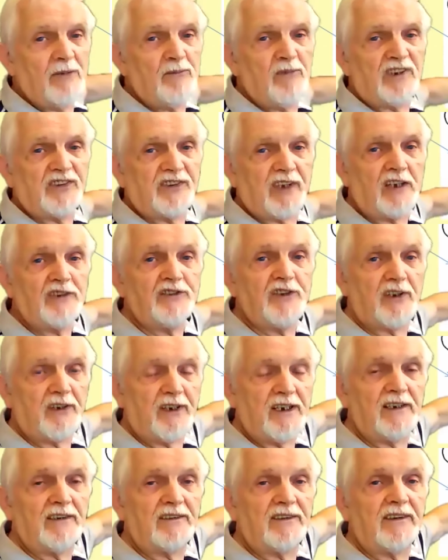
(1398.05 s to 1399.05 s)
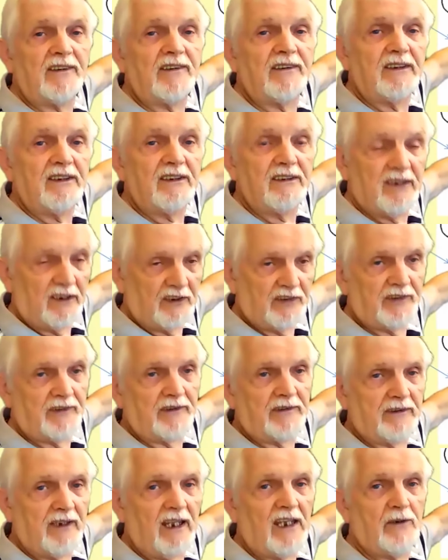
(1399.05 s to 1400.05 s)
we saturate this
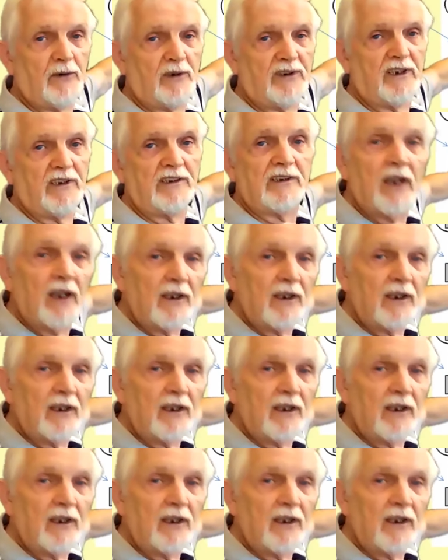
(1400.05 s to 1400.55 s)
diode,